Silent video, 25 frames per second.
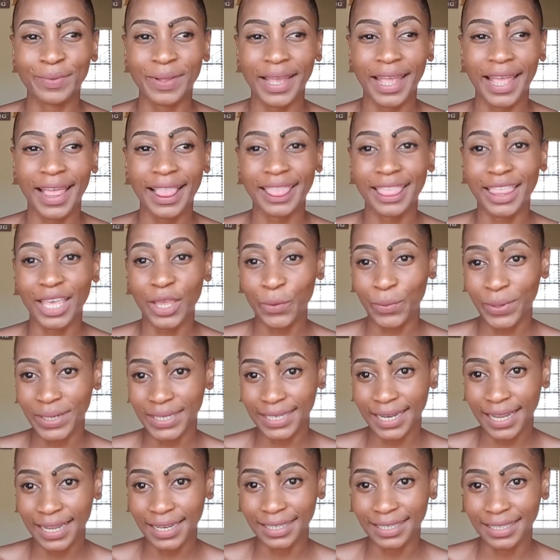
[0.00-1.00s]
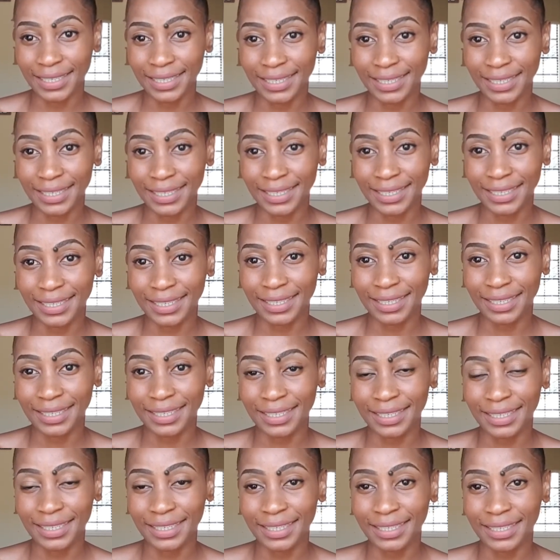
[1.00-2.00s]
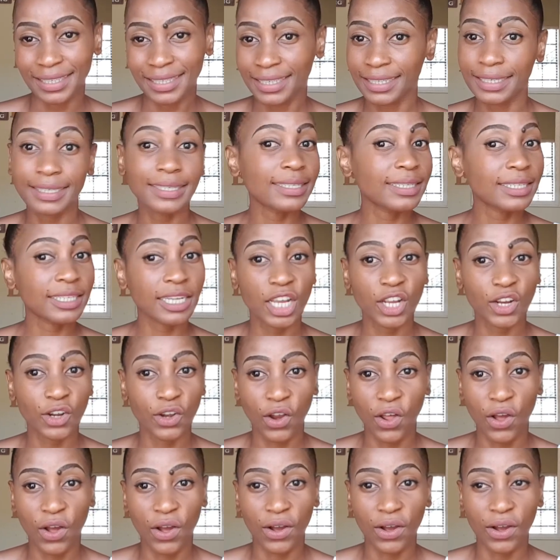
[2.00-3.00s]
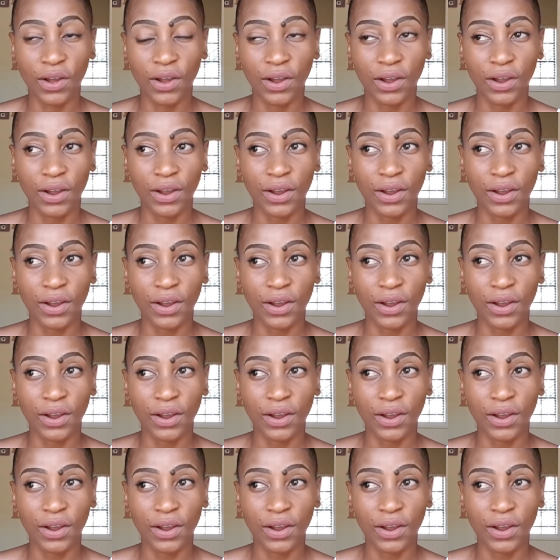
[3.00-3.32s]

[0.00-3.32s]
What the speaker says: and they were done. It didn't take long.